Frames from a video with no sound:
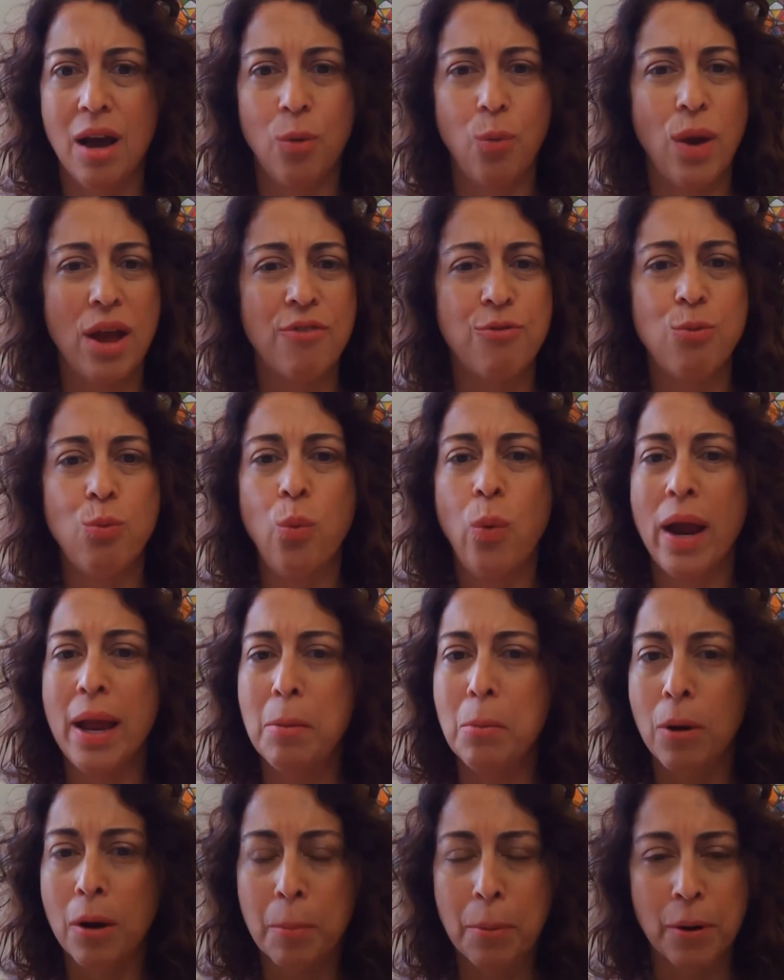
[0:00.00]
We have way
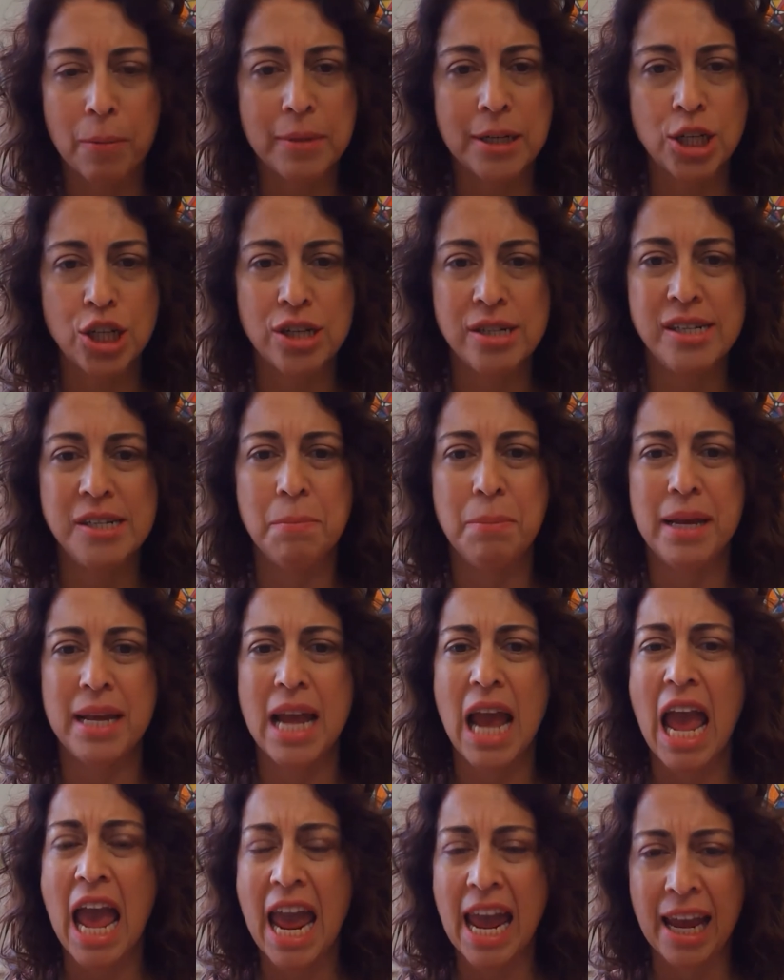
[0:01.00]
more permission to
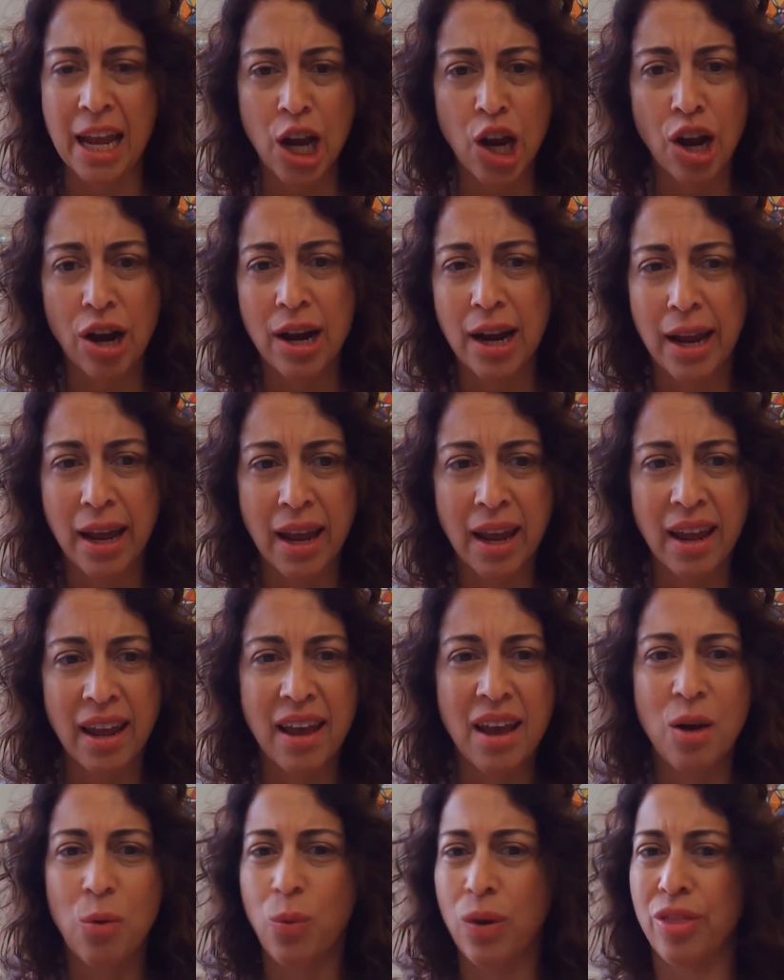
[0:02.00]
be angry
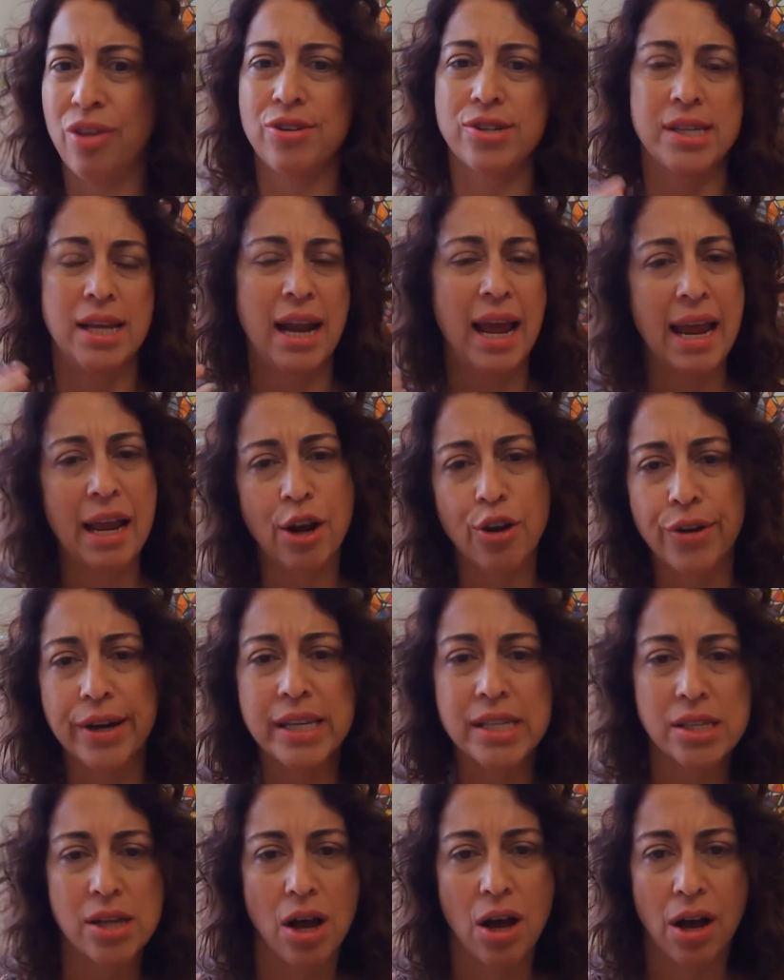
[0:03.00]
when there's an angry
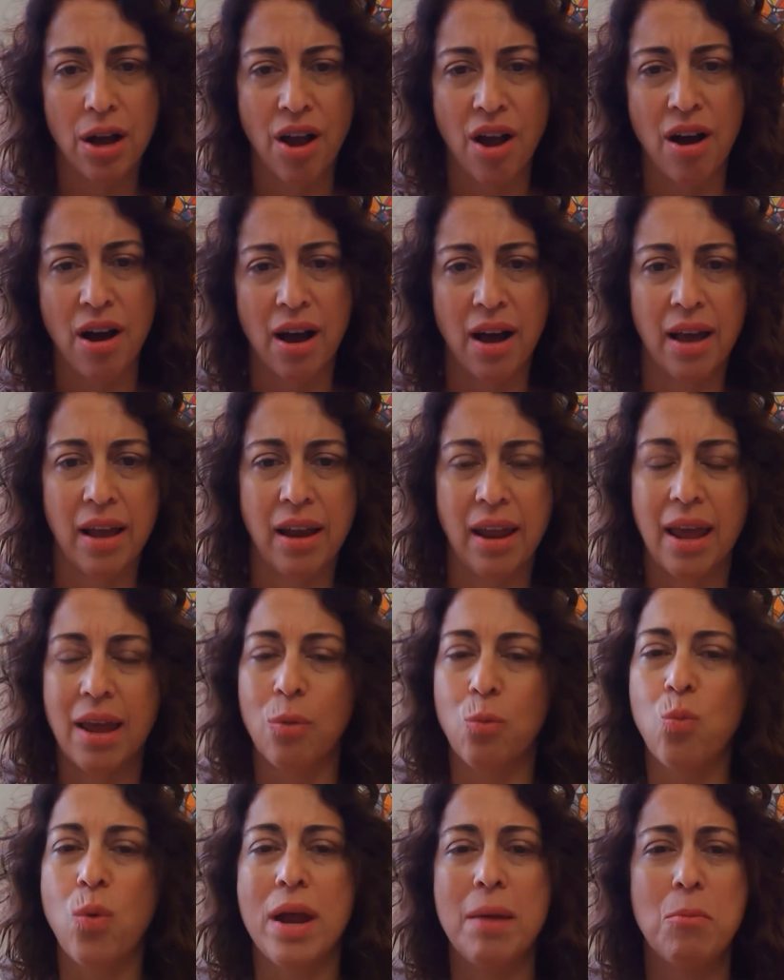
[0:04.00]
song on,
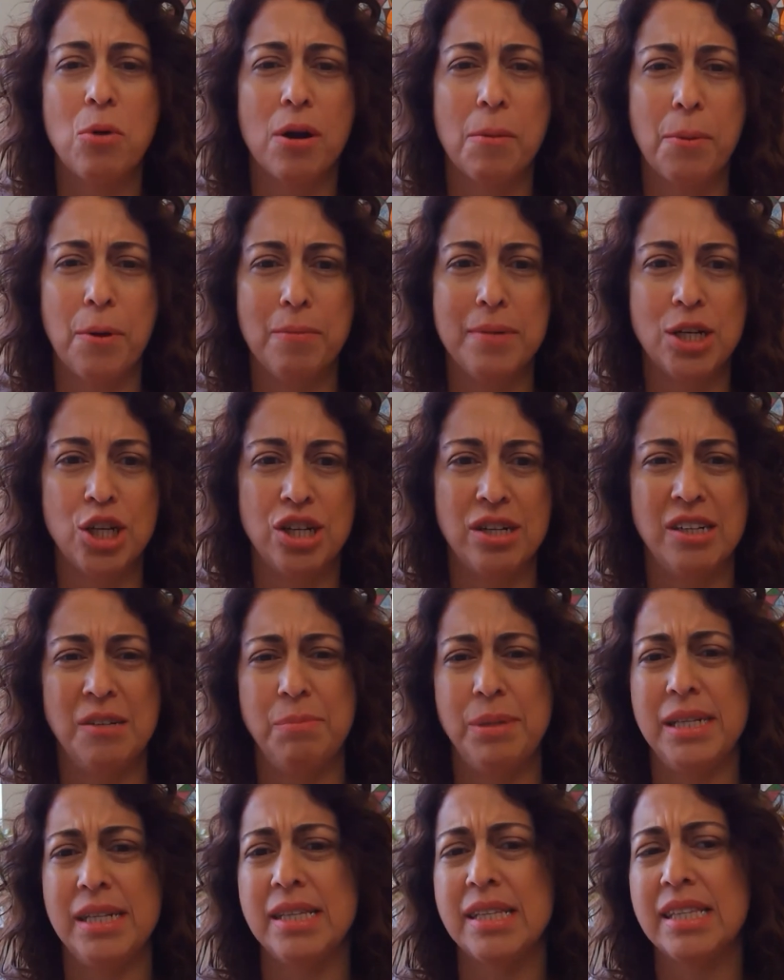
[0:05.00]
and way more permission to
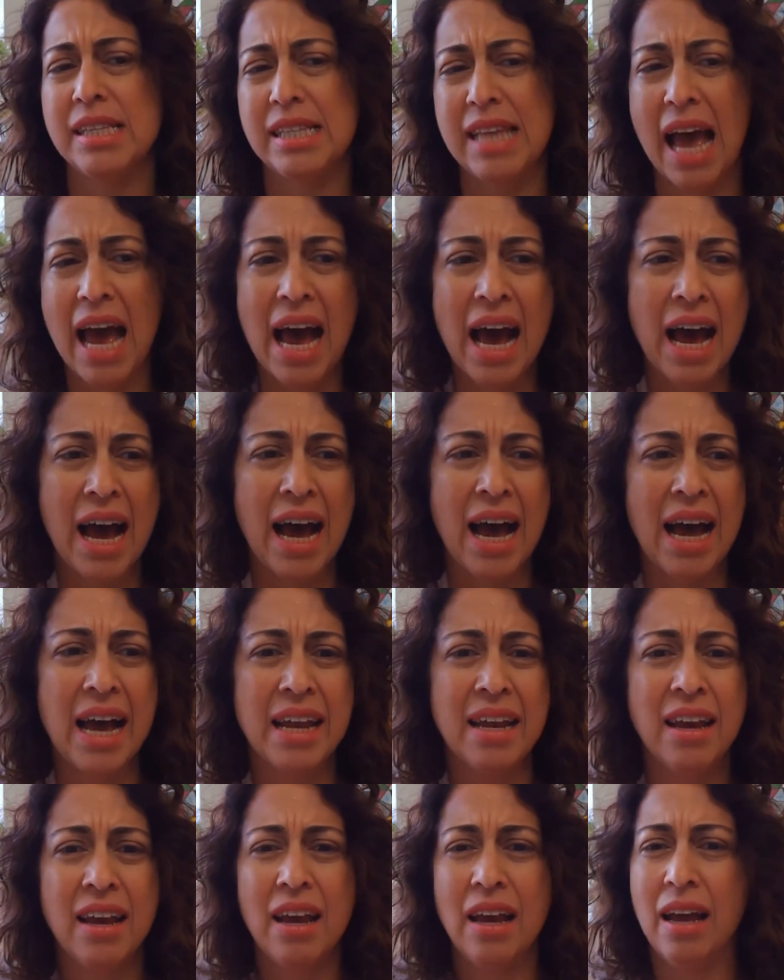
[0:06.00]
be
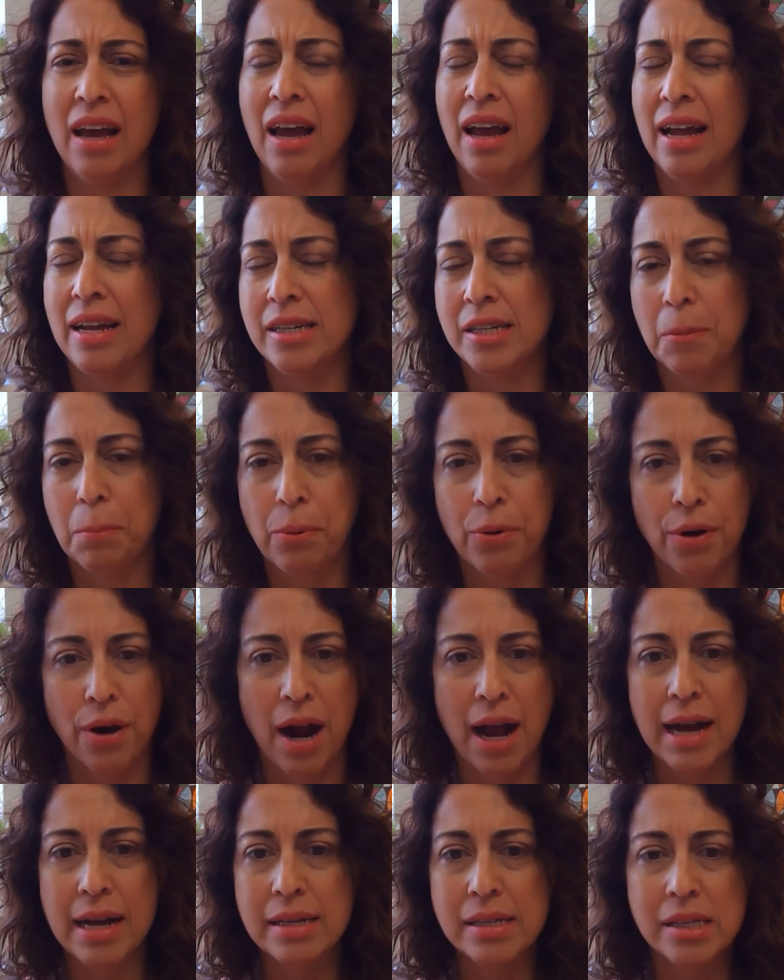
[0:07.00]
sad and
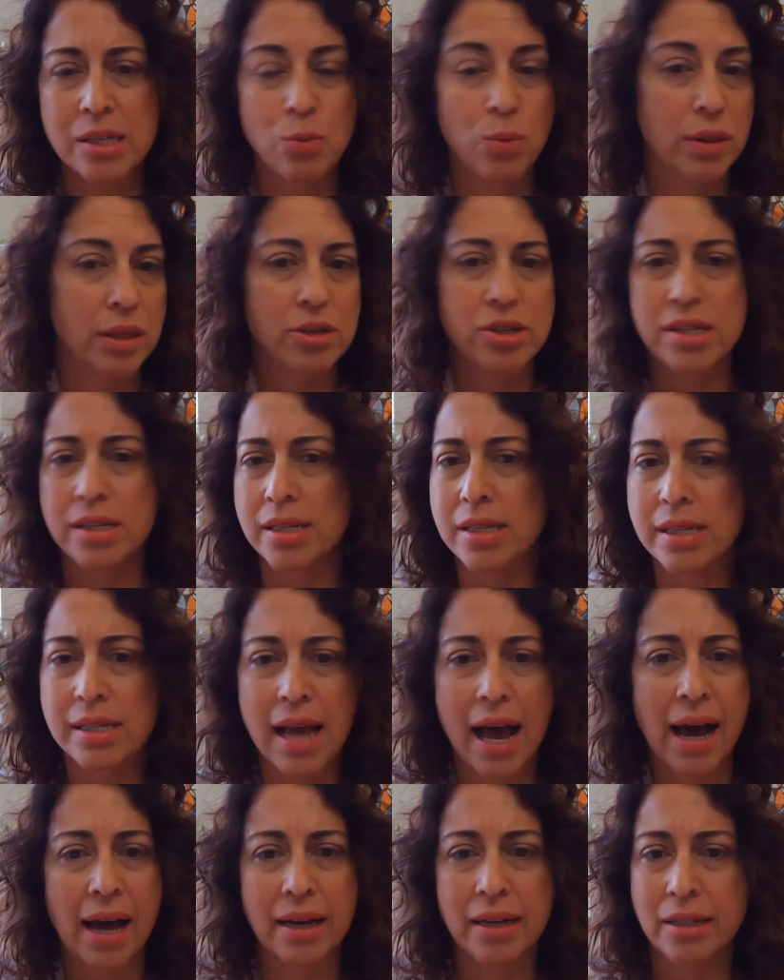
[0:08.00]
depressed when there's a
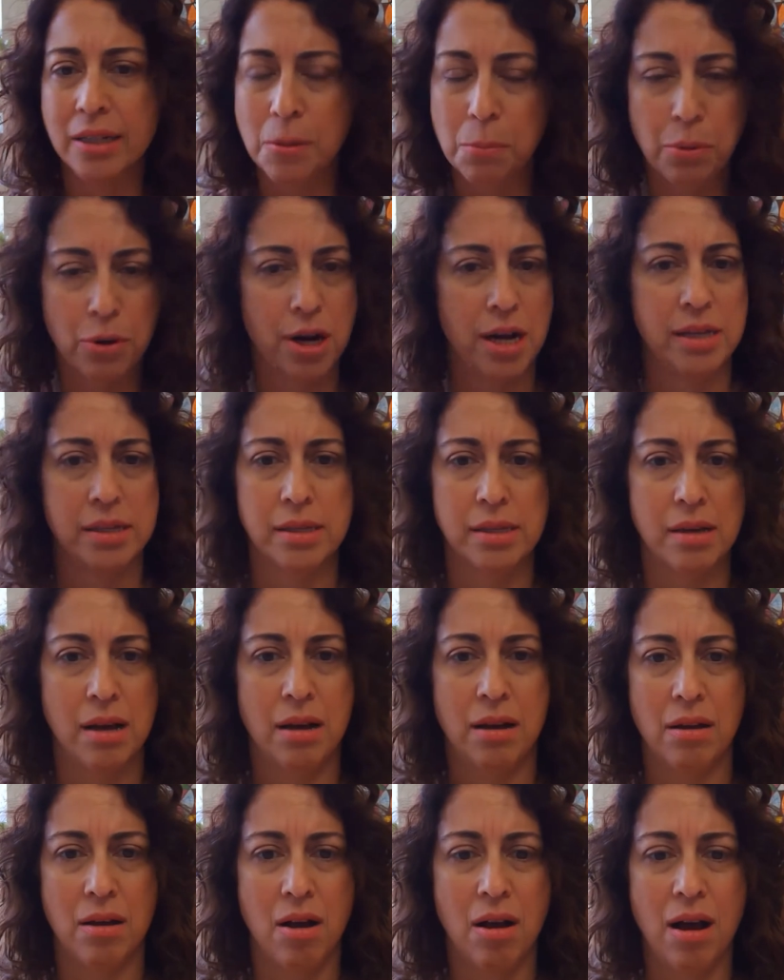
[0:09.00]
sad and depressed
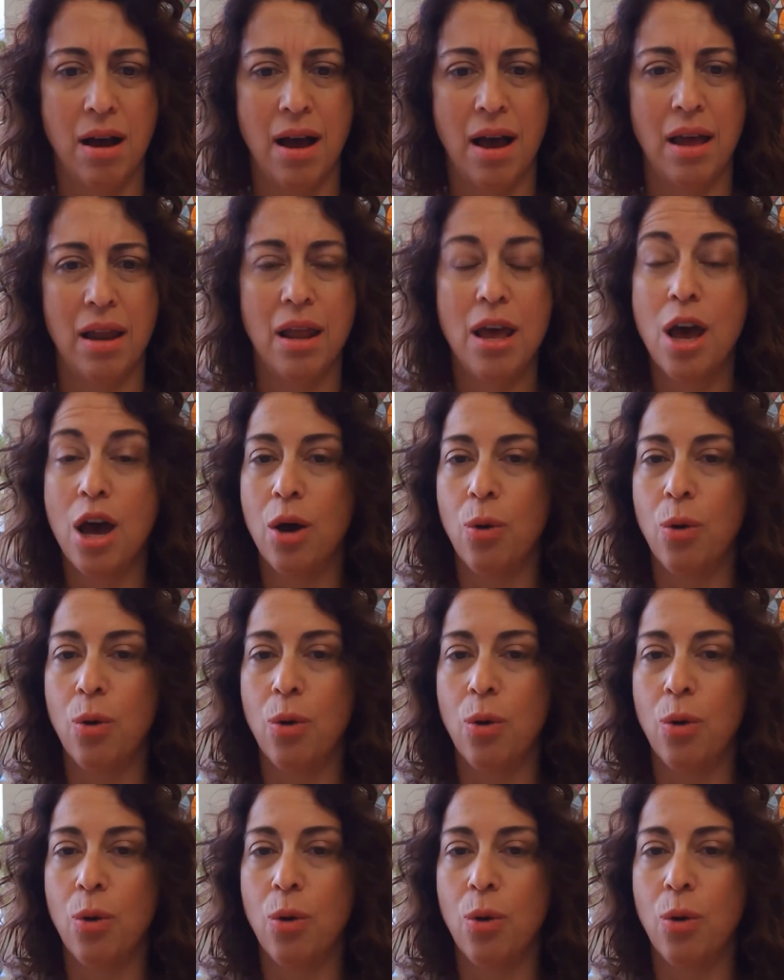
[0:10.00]
song on,